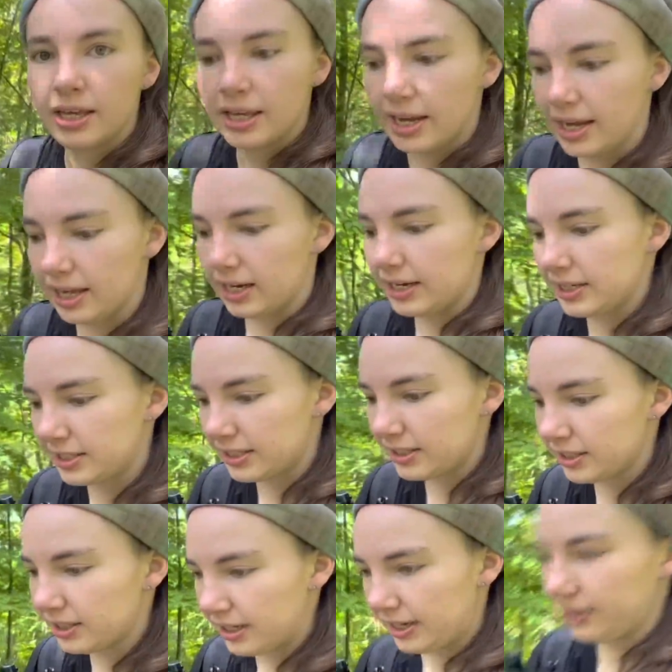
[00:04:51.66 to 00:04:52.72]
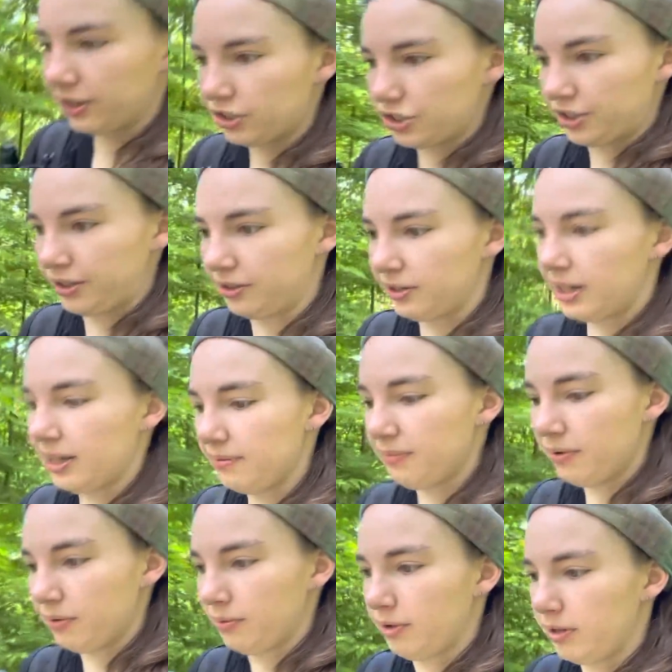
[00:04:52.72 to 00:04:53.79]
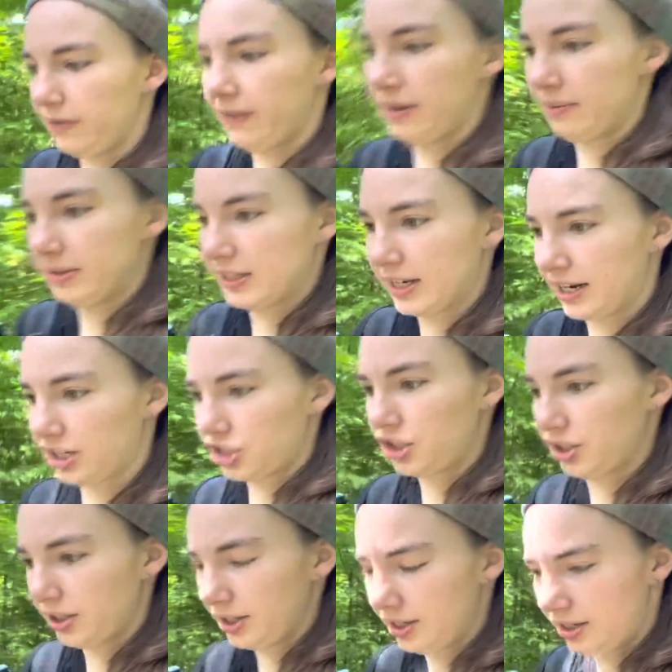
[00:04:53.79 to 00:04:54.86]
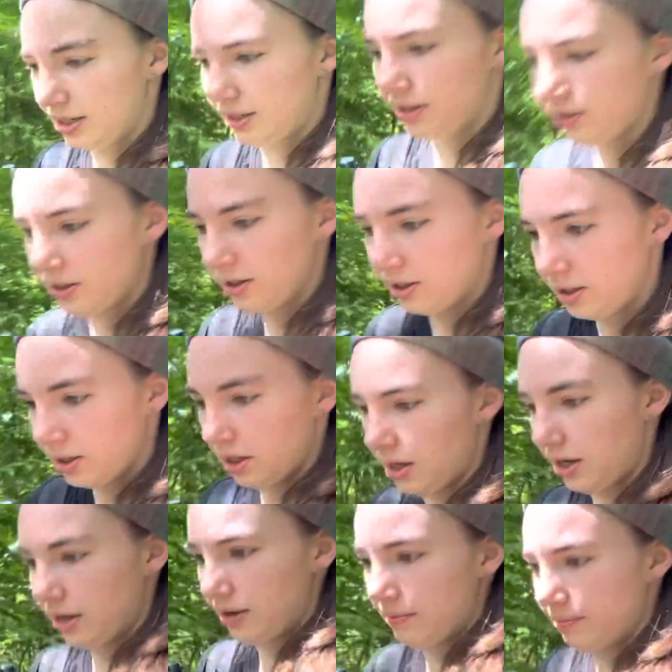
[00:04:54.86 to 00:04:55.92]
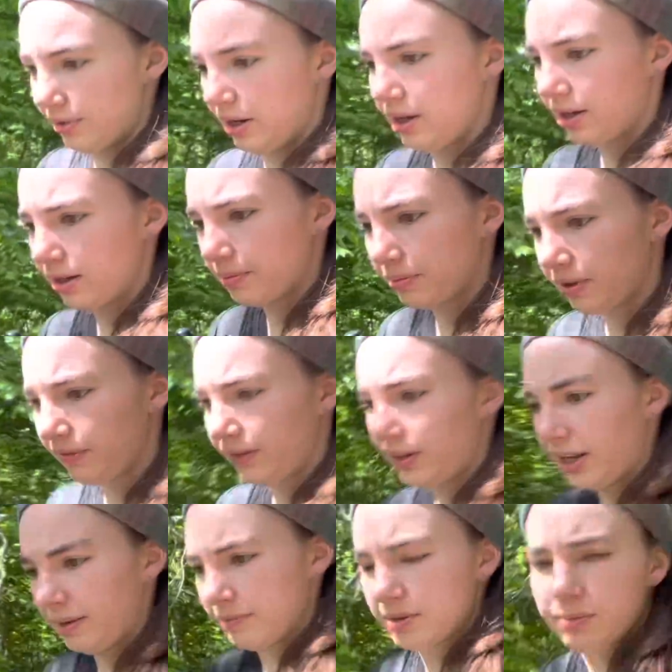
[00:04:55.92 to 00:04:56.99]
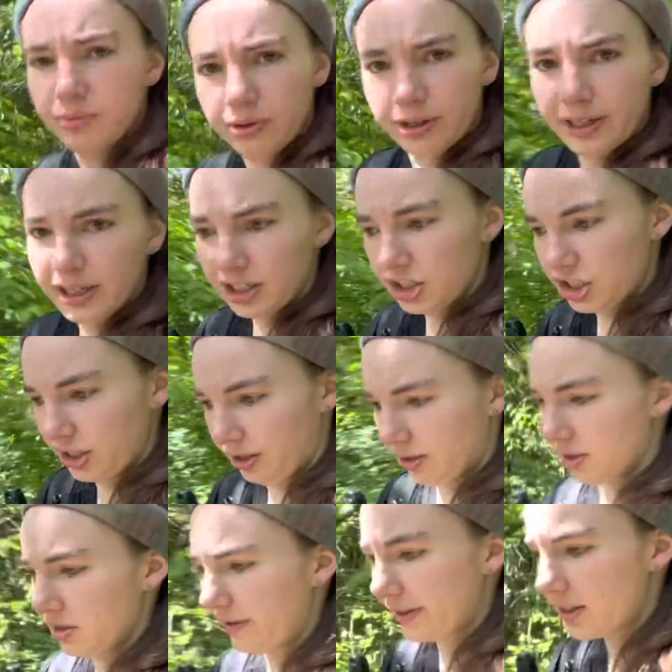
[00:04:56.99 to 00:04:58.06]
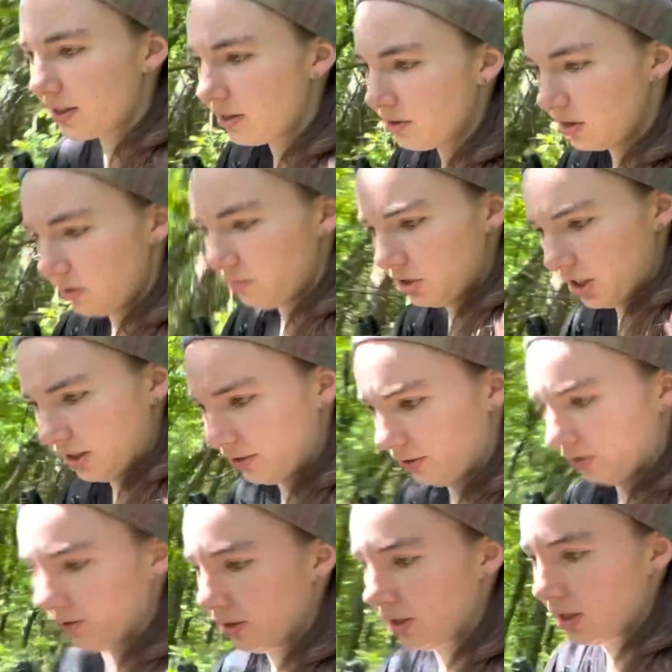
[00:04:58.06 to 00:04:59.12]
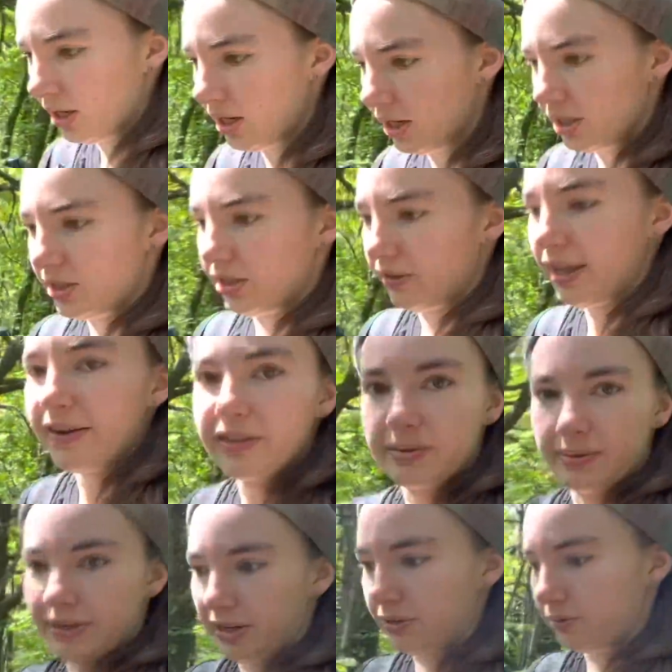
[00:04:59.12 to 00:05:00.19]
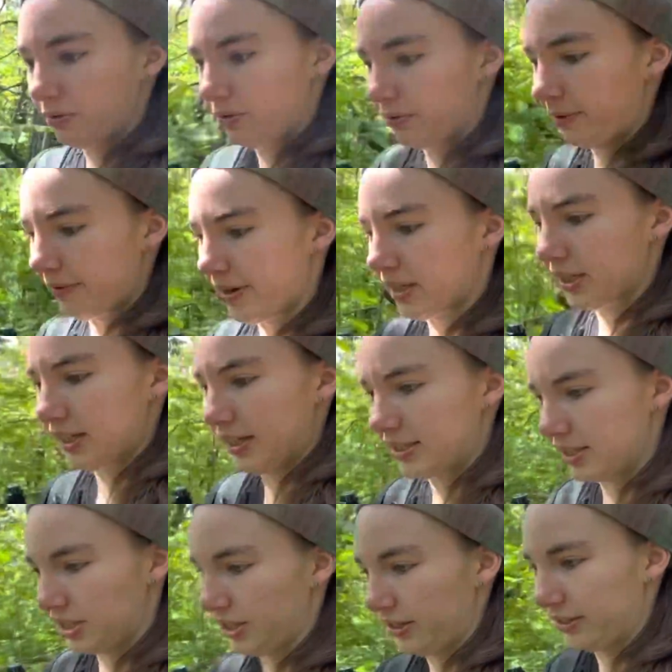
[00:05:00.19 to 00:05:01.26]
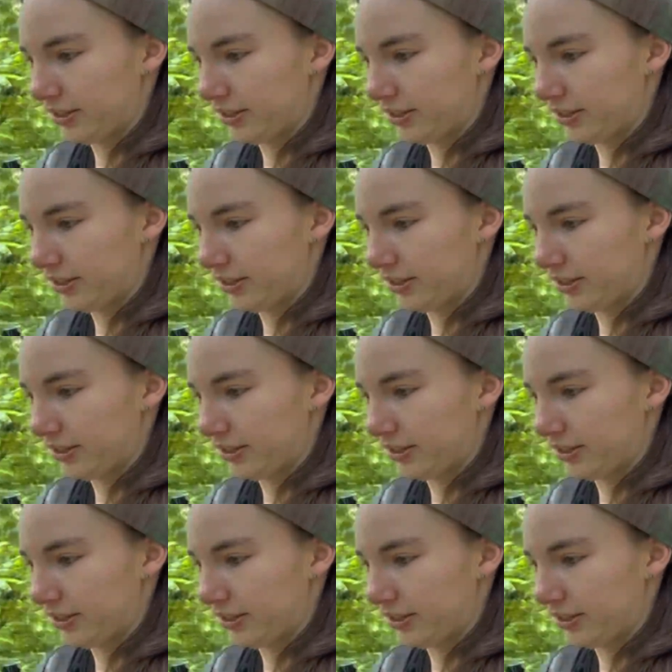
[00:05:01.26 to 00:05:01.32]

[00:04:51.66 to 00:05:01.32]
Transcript: And I didn't get her trail name, but one of them is actually, I believe her name's Morgan. She also has a YouTube channel. So that was pretty cool. We recognized each other